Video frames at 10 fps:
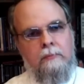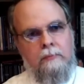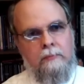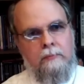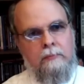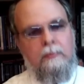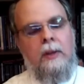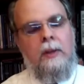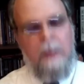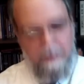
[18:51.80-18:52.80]

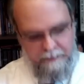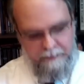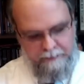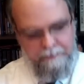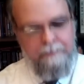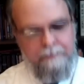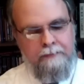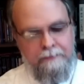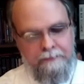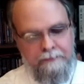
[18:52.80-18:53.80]

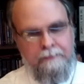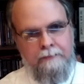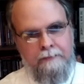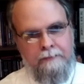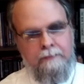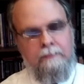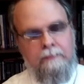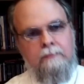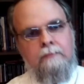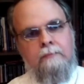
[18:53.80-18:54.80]

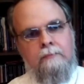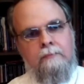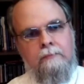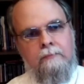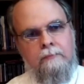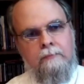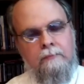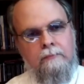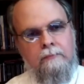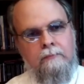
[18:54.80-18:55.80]

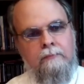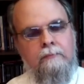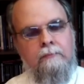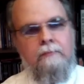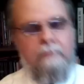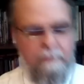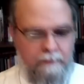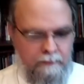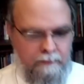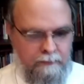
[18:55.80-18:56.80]

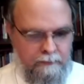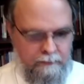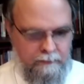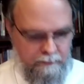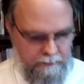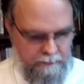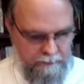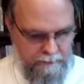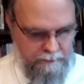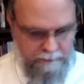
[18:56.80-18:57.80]

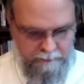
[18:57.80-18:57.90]
(not speaking)